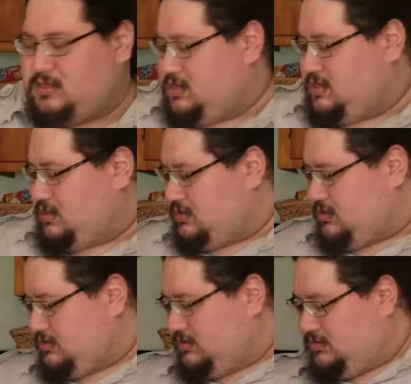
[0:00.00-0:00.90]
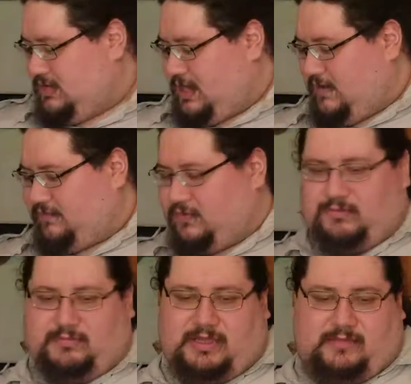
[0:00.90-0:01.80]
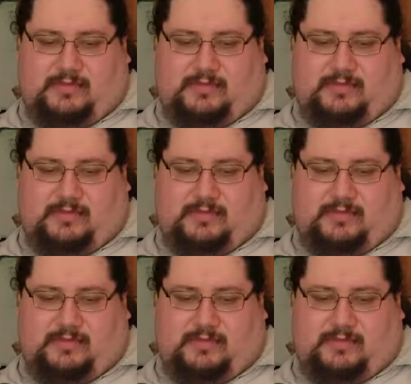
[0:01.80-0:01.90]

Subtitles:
So we have room. I'm